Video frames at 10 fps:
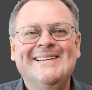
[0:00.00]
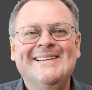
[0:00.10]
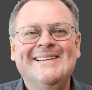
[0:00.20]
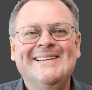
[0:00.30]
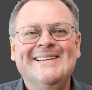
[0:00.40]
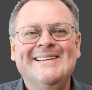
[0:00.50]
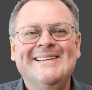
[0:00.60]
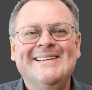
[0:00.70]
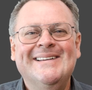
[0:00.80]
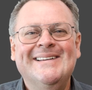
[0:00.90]

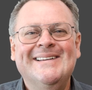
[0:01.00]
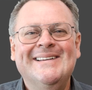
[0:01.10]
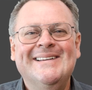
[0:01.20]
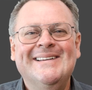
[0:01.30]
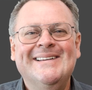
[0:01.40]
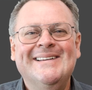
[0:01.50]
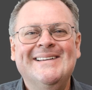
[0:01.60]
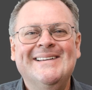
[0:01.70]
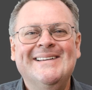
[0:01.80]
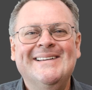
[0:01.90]

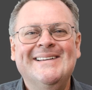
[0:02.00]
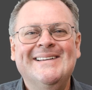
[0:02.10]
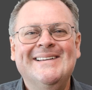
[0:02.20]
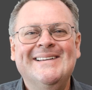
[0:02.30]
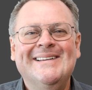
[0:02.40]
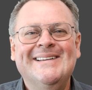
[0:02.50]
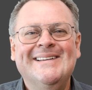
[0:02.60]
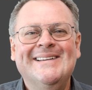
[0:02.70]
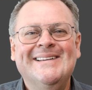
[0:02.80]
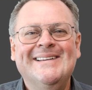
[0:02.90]

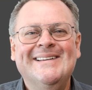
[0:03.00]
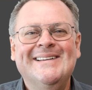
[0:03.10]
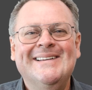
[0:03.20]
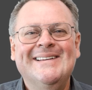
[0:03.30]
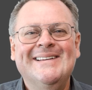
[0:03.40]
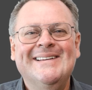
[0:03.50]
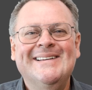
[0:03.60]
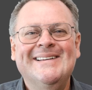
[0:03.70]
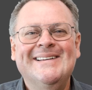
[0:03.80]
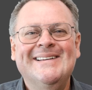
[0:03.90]

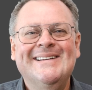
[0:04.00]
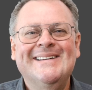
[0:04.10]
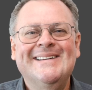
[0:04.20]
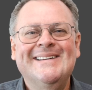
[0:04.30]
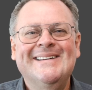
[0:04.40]
The face doesn't move, so there is nothing to read.